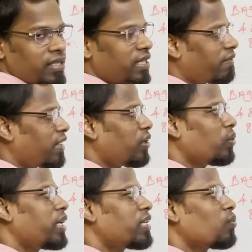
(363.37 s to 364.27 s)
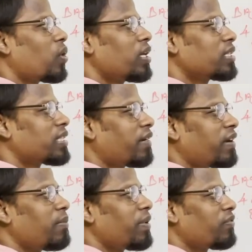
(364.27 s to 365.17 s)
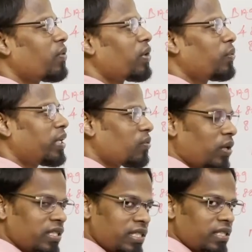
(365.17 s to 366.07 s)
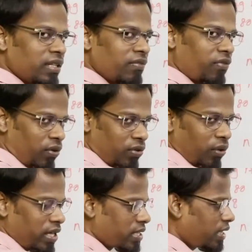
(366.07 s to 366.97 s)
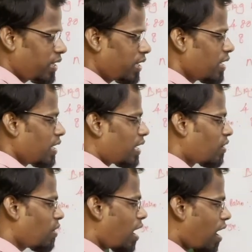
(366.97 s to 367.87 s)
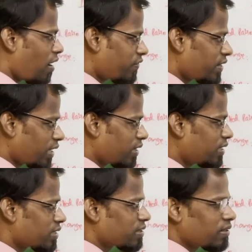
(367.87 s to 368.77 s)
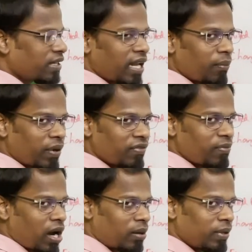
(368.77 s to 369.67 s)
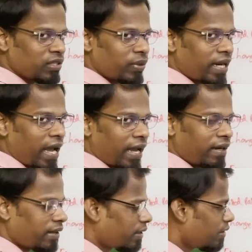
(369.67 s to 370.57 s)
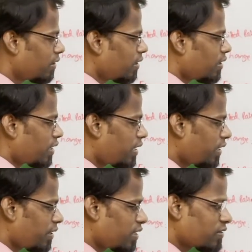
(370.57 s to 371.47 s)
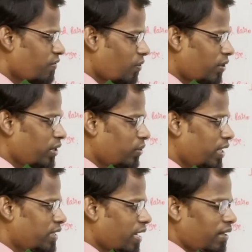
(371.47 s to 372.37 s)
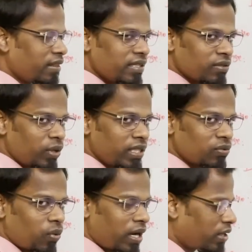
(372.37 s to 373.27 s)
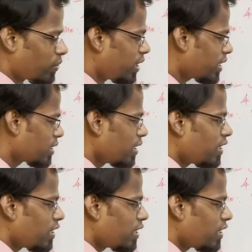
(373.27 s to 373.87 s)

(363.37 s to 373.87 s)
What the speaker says: 7 unit was 7 before unit was 420. Now after this number of marbles were added, here it is 4 unit and this one is 1 unit.